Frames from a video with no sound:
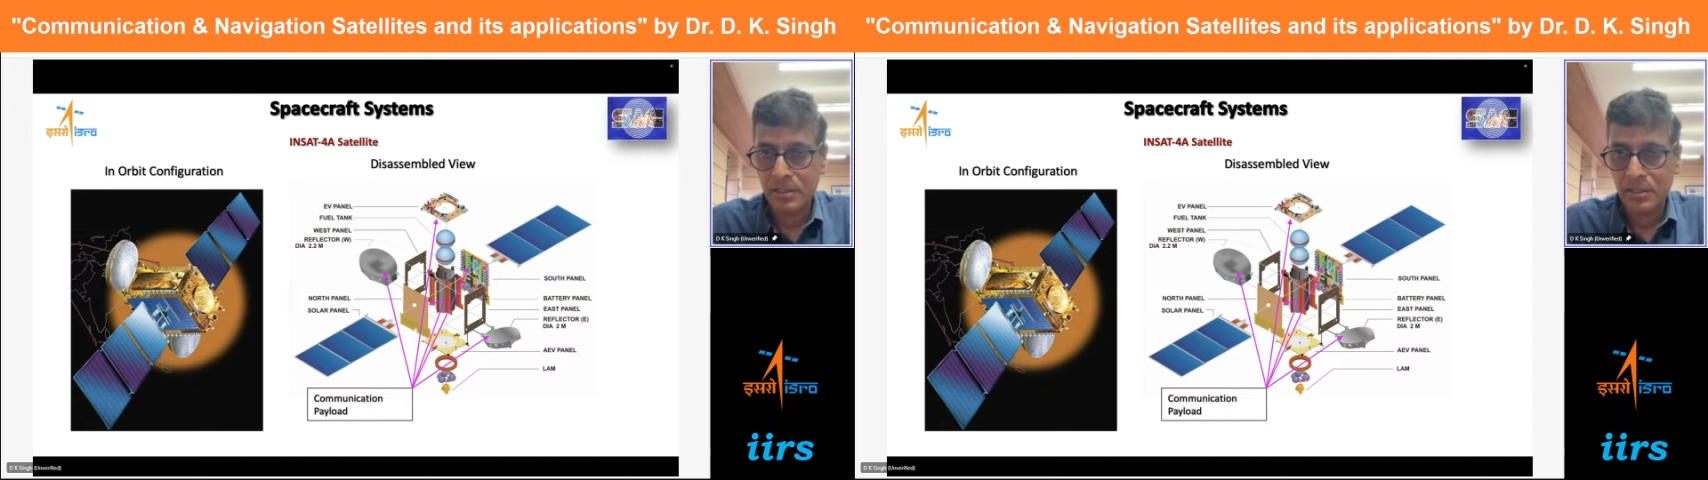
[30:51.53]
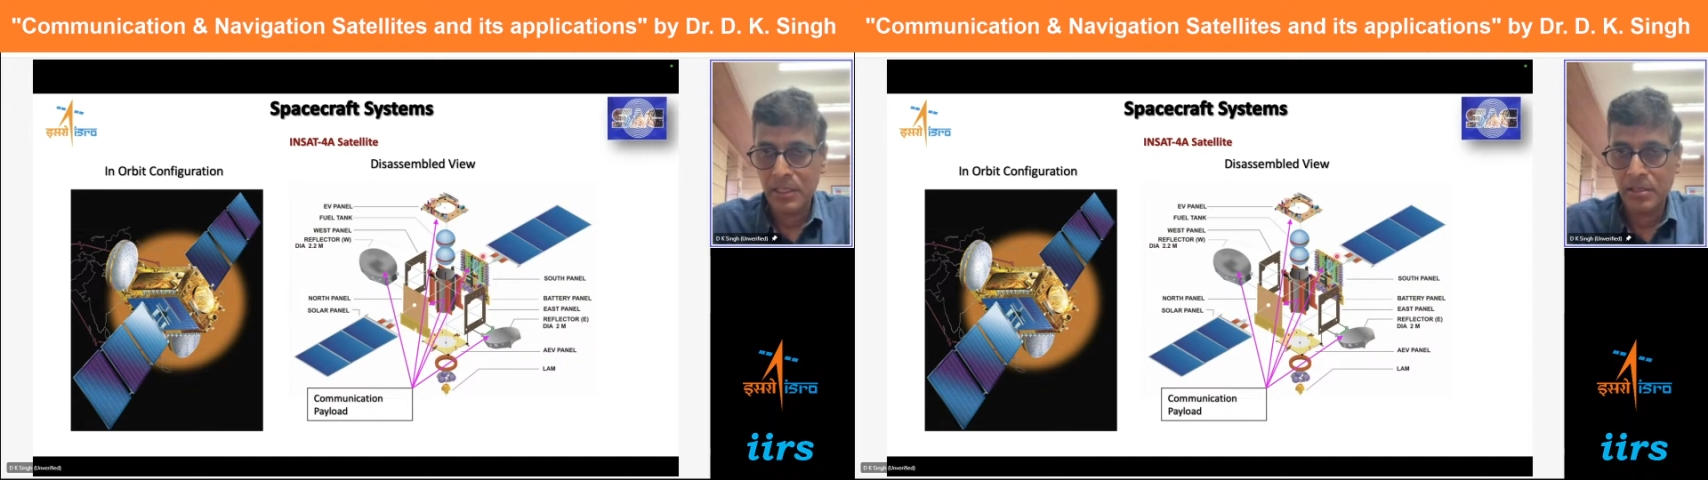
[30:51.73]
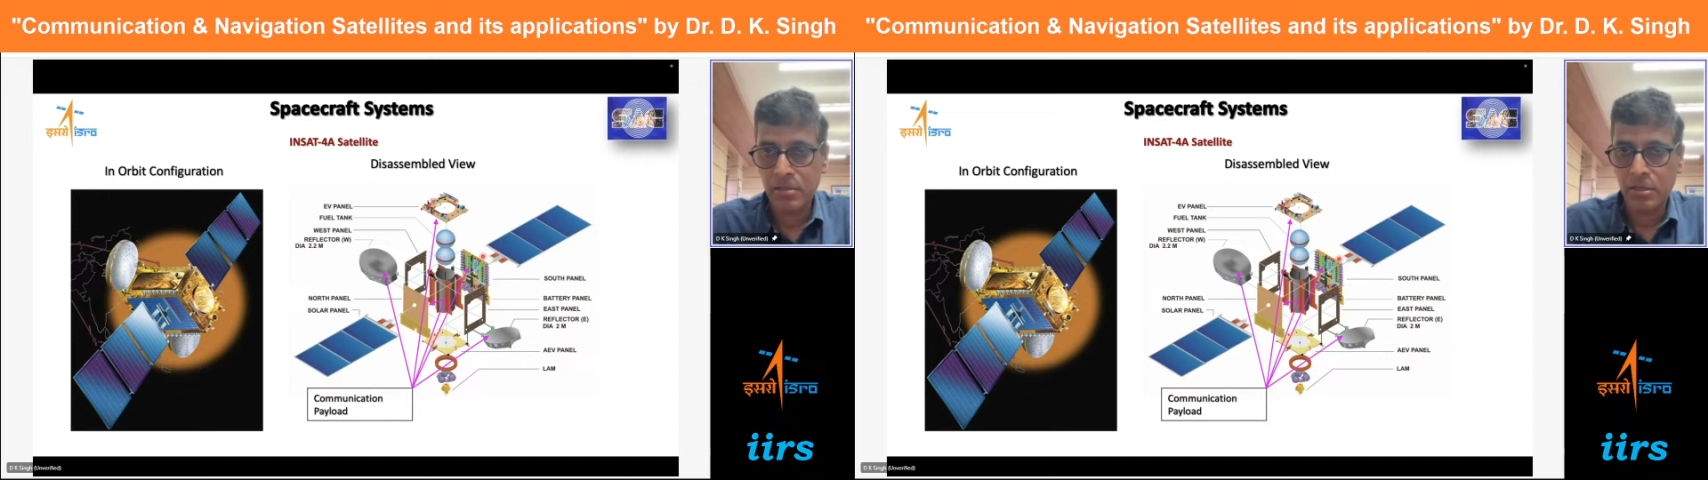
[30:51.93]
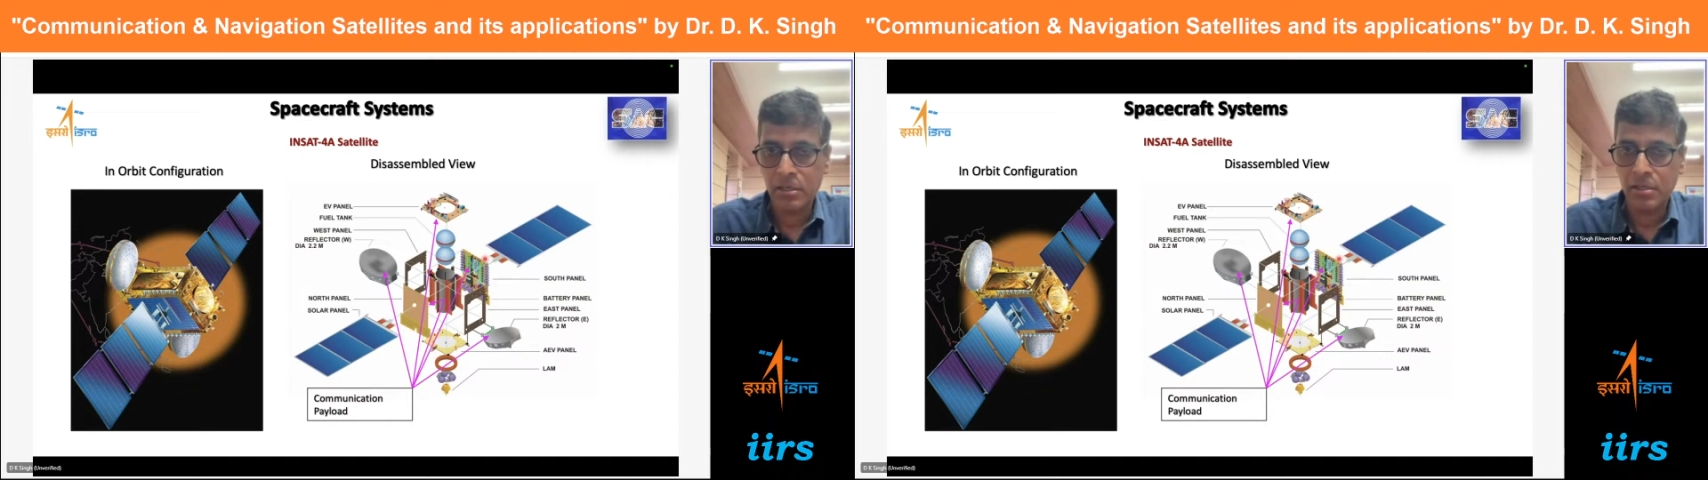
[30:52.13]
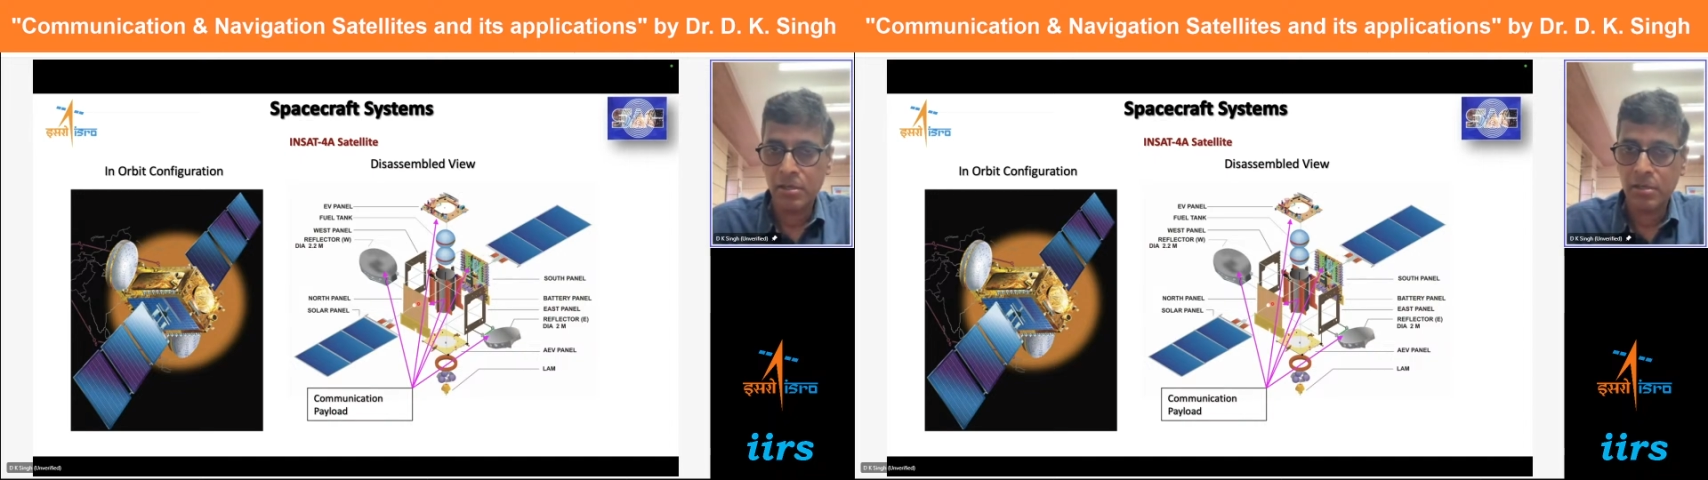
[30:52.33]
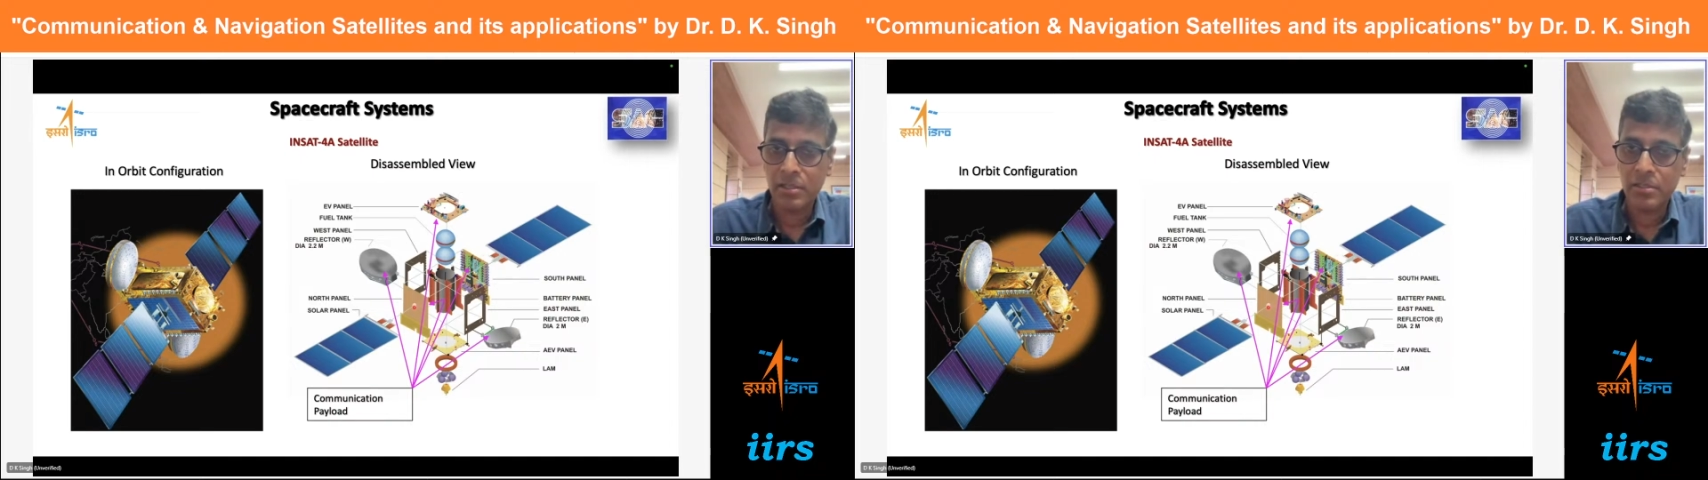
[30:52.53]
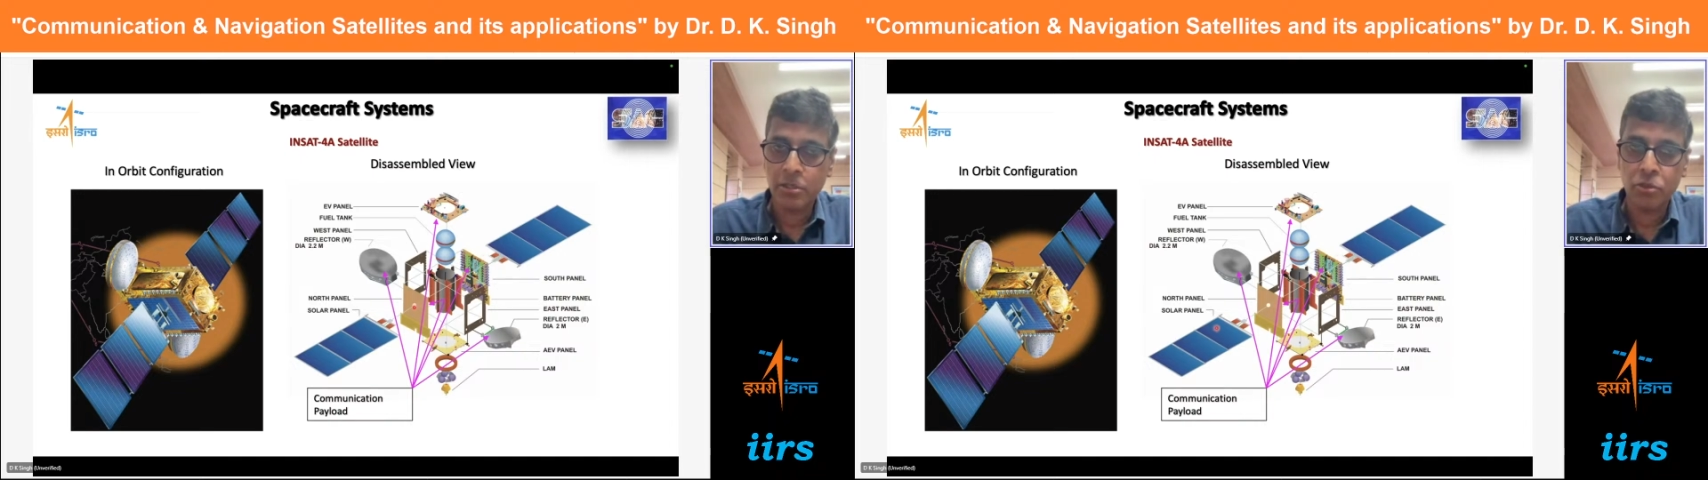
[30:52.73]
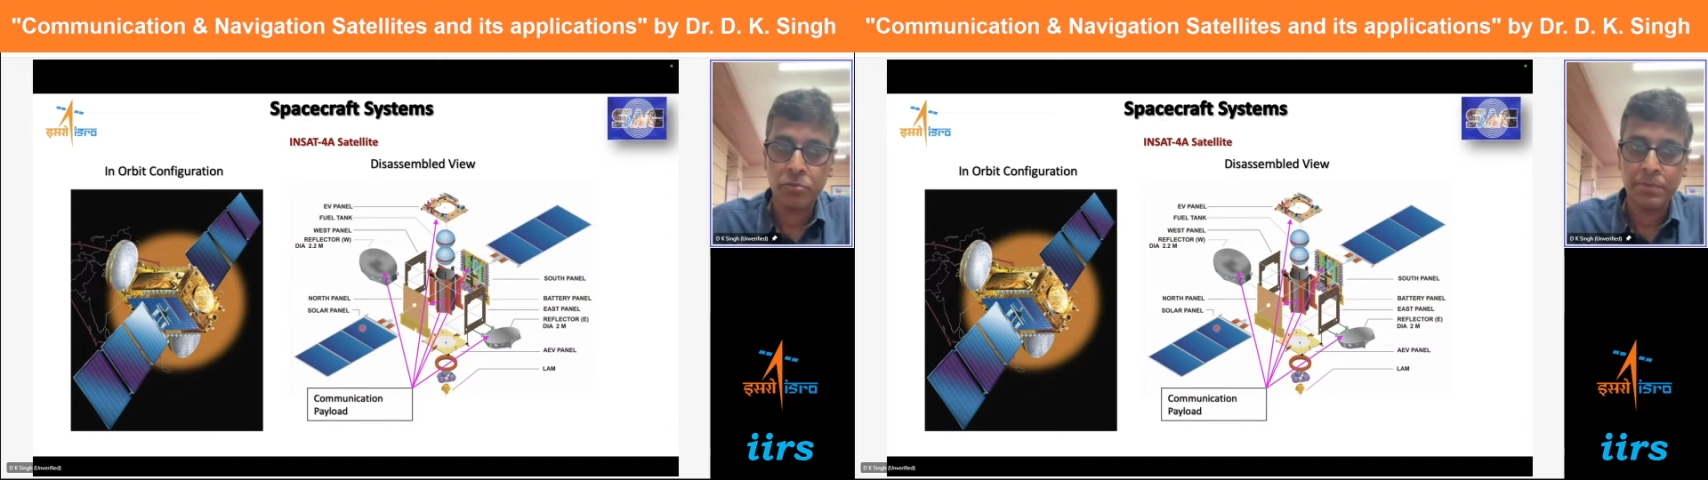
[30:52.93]
They are called north and
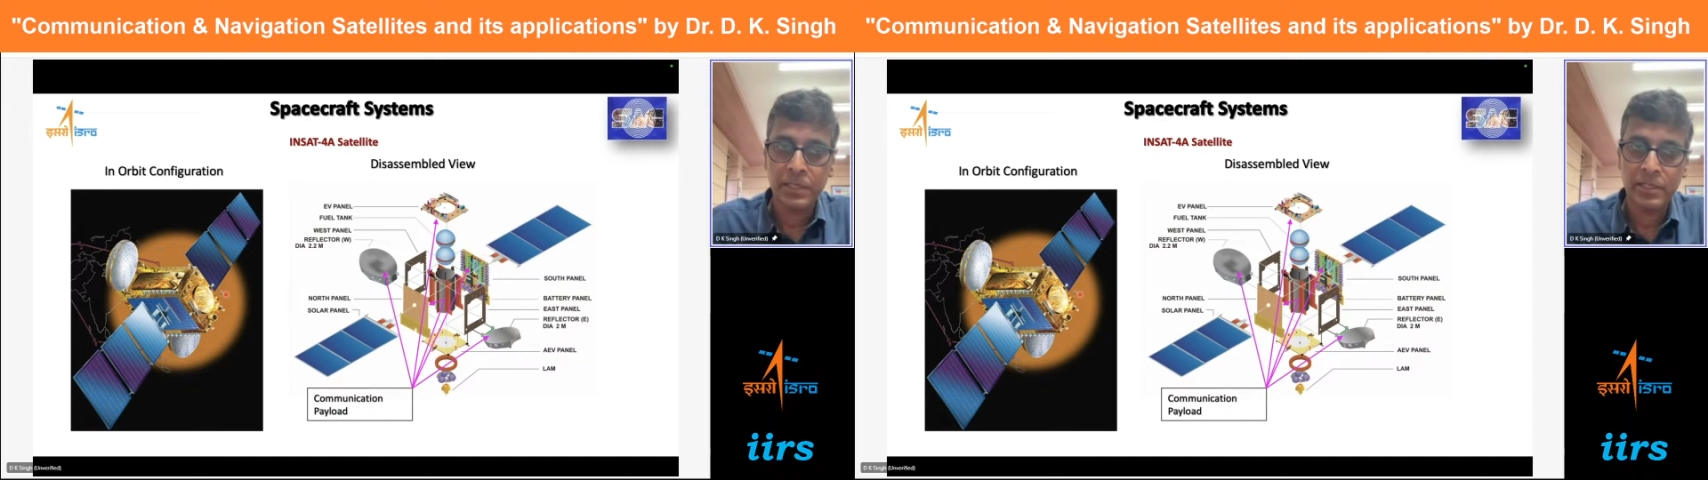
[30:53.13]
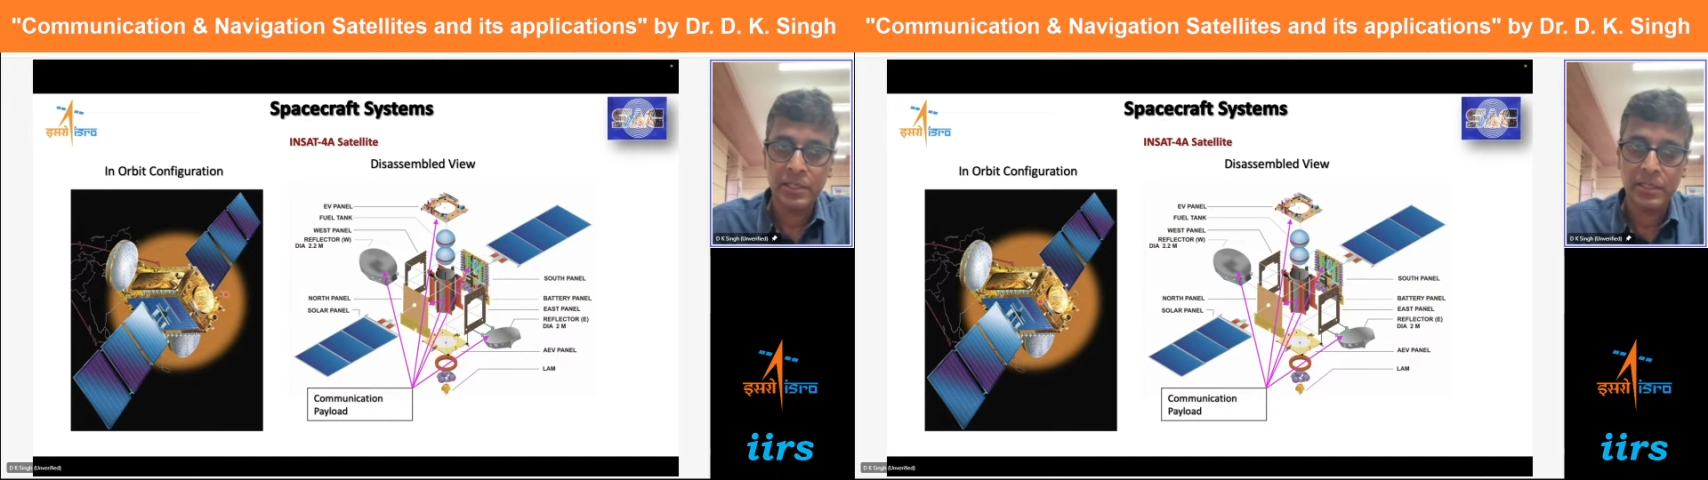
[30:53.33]
south panel,